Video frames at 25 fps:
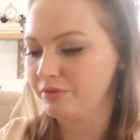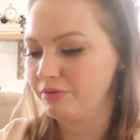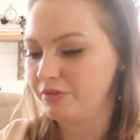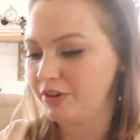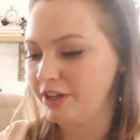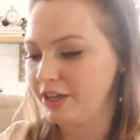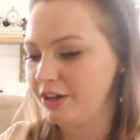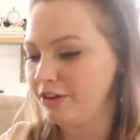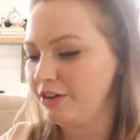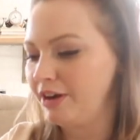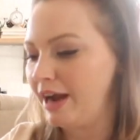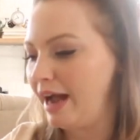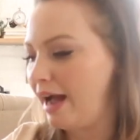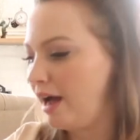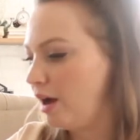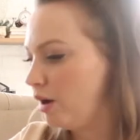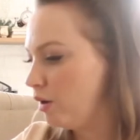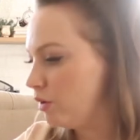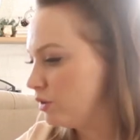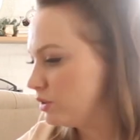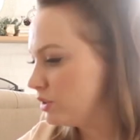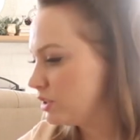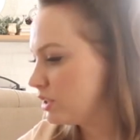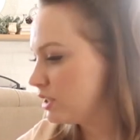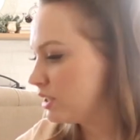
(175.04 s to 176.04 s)
figure
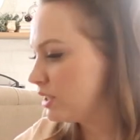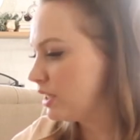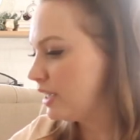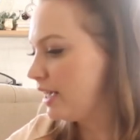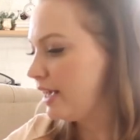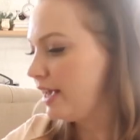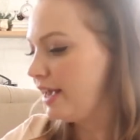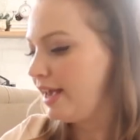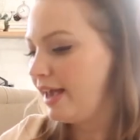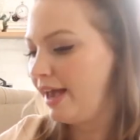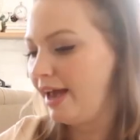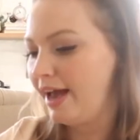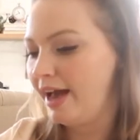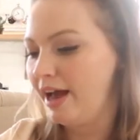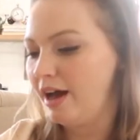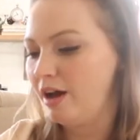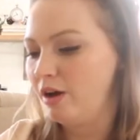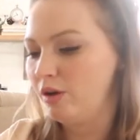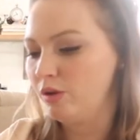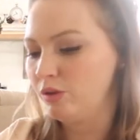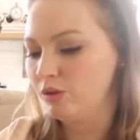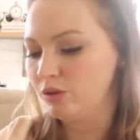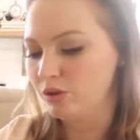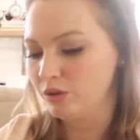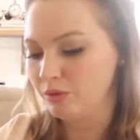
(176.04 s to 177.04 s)
out
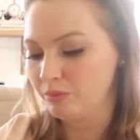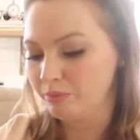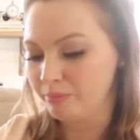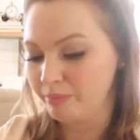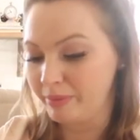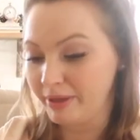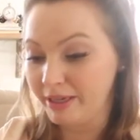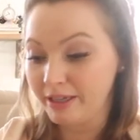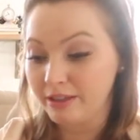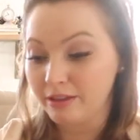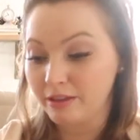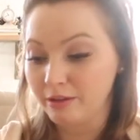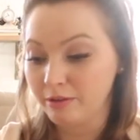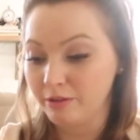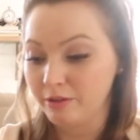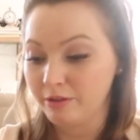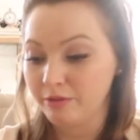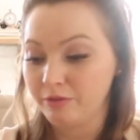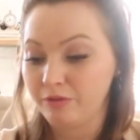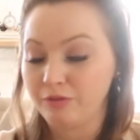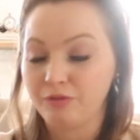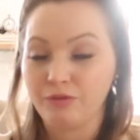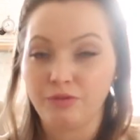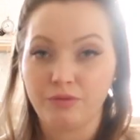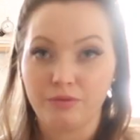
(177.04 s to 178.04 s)
how big
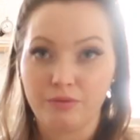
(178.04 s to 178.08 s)
the